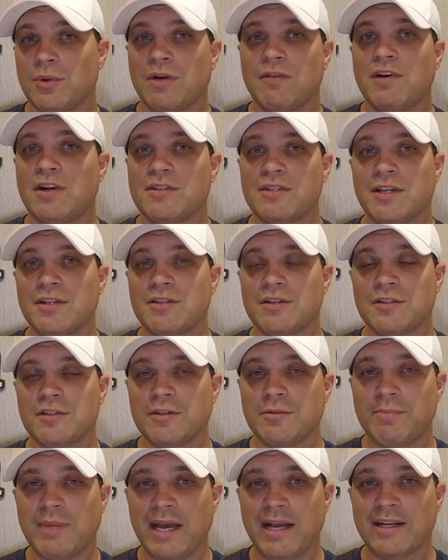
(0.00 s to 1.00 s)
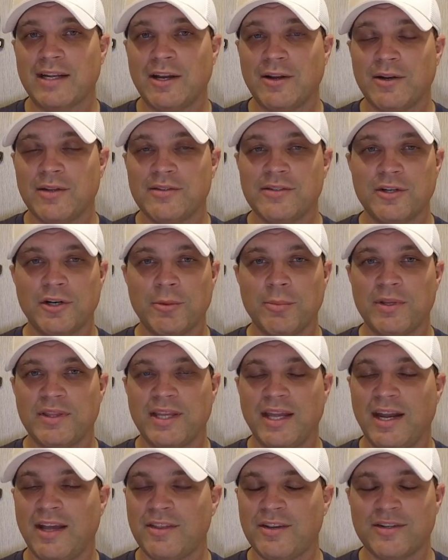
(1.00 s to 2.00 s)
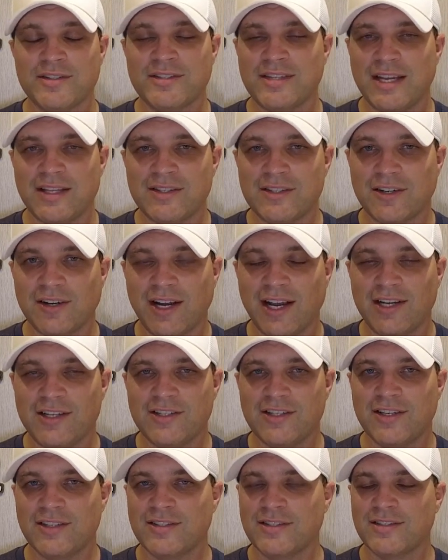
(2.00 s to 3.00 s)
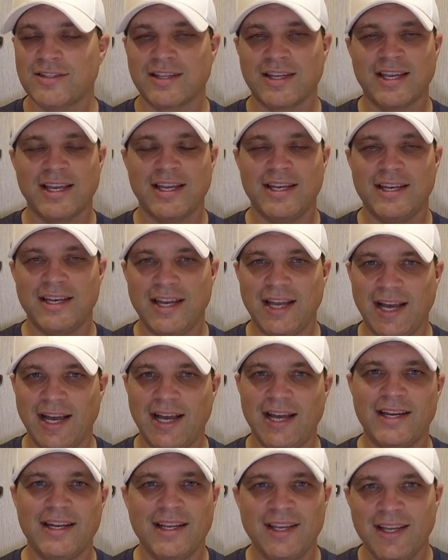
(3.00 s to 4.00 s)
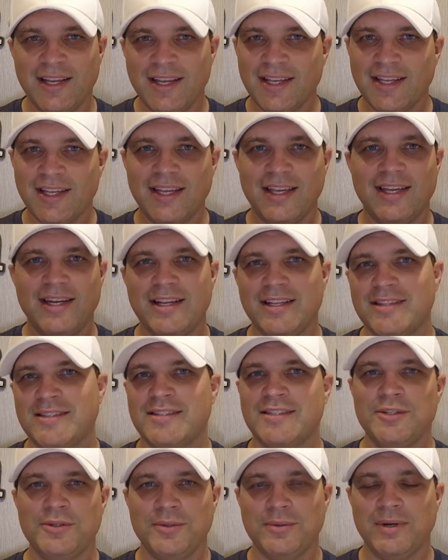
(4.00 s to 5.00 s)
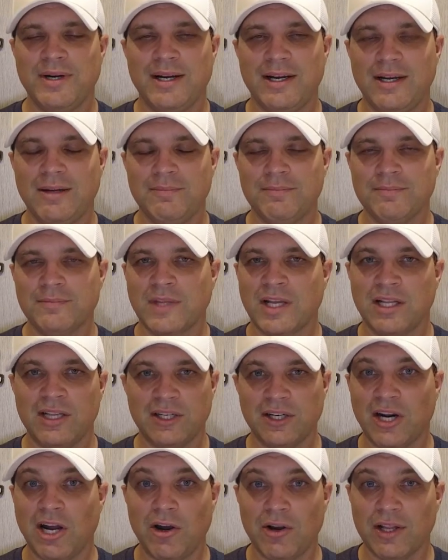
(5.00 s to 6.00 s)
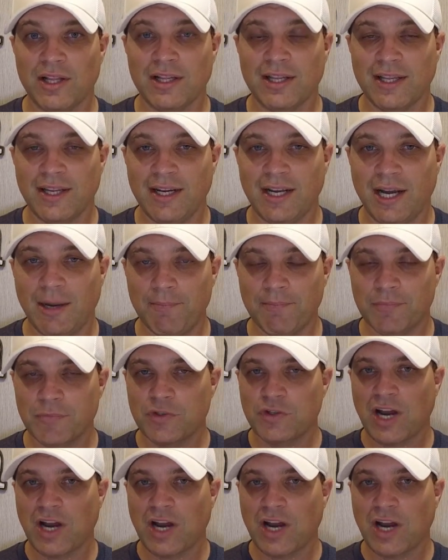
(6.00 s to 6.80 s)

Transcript: One of our sensors is back down to zero, but that other sensor, I just cannot get it to clear out and clean up.